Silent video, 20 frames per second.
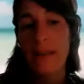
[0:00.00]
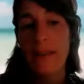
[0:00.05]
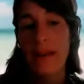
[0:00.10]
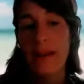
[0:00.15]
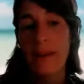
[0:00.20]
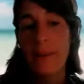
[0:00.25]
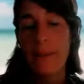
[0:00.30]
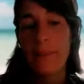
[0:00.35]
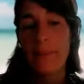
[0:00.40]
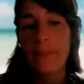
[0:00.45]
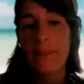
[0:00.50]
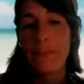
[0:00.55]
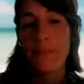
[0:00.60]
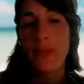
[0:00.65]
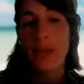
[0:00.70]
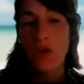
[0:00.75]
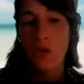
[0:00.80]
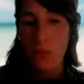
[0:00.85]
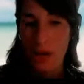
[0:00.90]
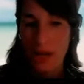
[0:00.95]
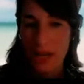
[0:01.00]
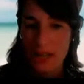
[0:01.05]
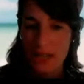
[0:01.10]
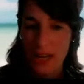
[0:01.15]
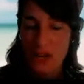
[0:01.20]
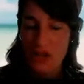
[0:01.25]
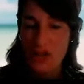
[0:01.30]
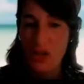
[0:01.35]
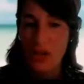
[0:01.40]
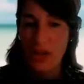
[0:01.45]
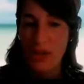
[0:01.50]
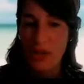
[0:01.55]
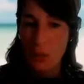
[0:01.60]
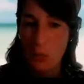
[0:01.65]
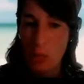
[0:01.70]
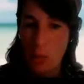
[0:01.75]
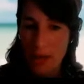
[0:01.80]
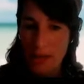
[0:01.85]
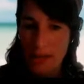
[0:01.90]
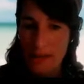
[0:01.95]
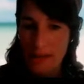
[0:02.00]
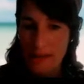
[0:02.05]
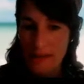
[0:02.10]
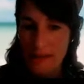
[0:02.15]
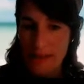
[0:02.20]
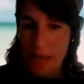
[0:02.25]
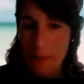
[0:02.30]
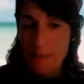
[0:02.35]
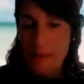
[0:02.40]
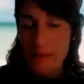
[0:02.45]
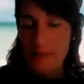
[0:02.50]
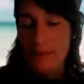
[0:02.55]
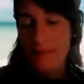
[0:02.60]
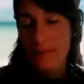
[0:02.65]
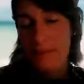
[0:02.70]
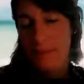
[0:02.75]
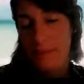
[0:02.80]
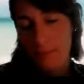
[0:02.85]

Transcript: the normalization and the weighting steps,